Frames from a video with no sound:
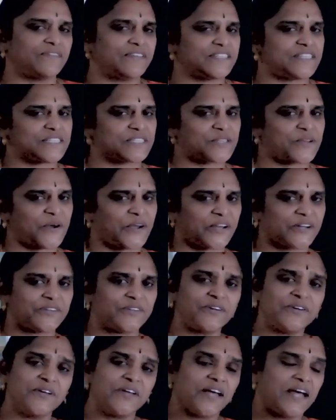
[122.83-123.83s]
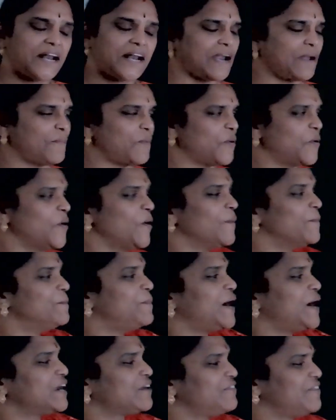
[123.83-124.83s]
which is going to remove.
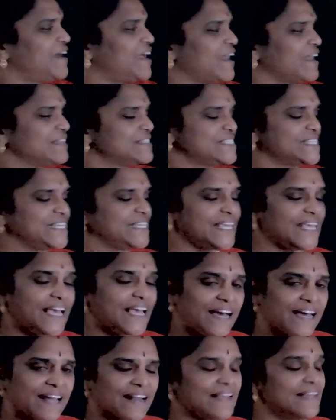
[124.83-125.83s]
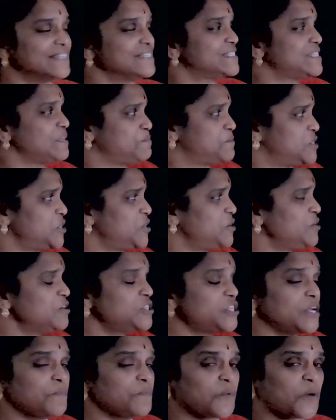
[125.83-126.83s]
But whereas here
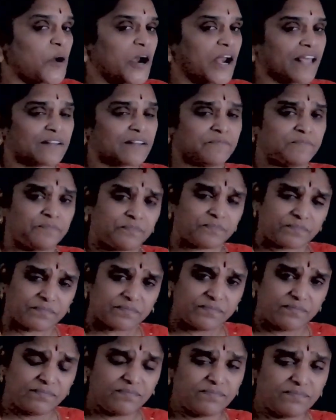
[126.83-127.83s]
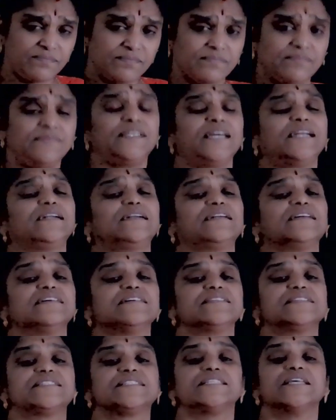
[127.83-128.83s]
substitution product, that
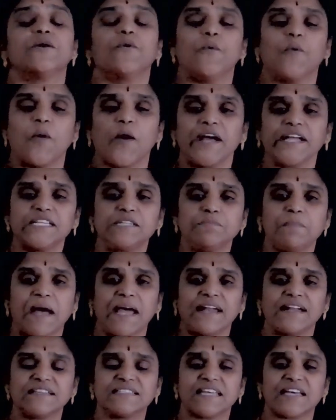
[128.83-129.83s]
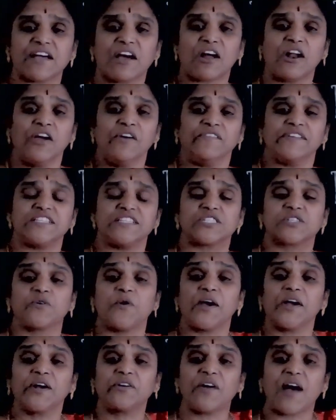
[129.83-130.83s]
is OH minus ion, which is
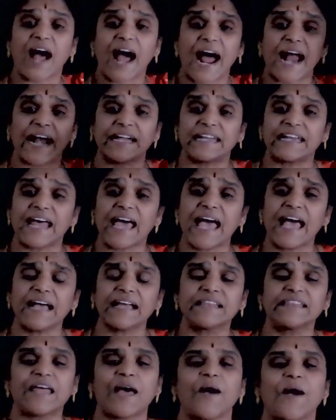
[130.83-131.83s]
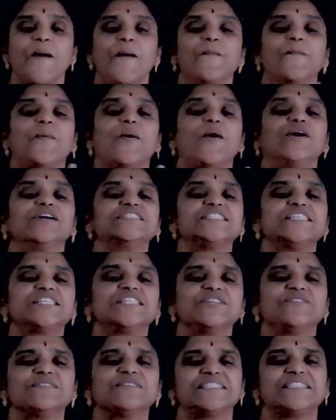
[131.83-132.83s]
going to attack the
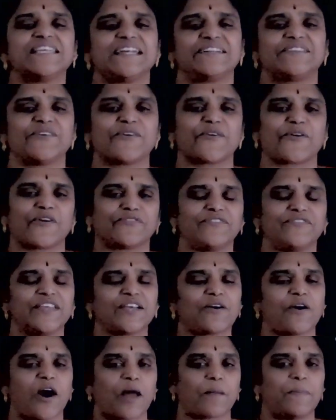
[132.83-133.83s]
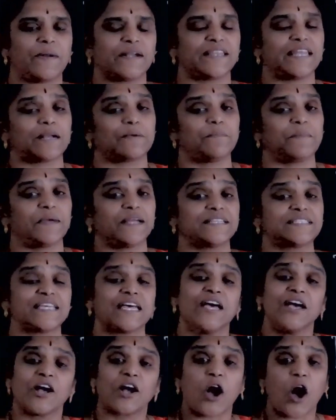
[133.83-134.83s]
positive center of the carbon. That means
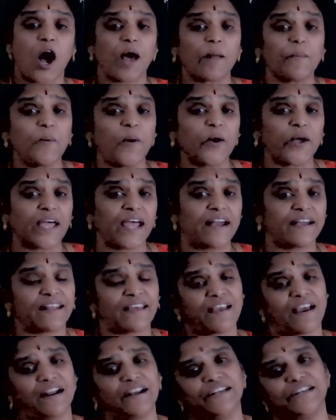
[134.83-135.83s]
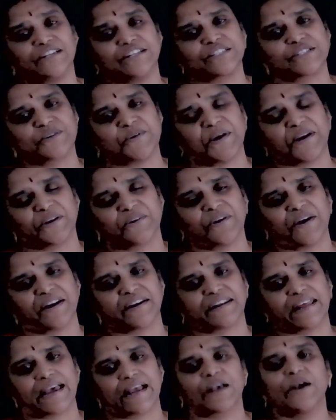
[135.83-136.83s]
carbocation it is going to
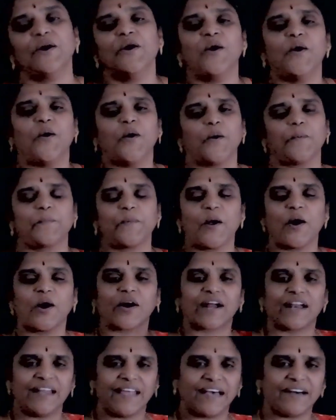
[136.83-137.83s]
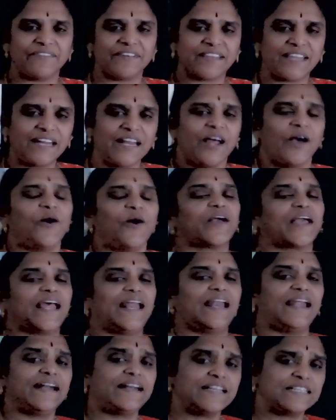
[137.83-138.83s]
attack. Hope you're clear with it. Okay,
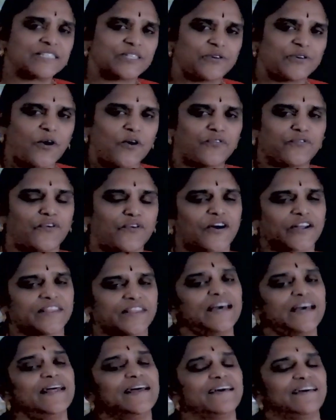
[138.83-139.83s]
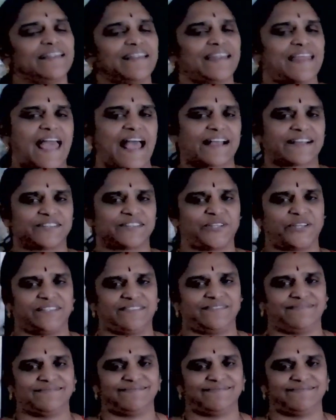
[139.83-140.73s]
let us go for the reaction.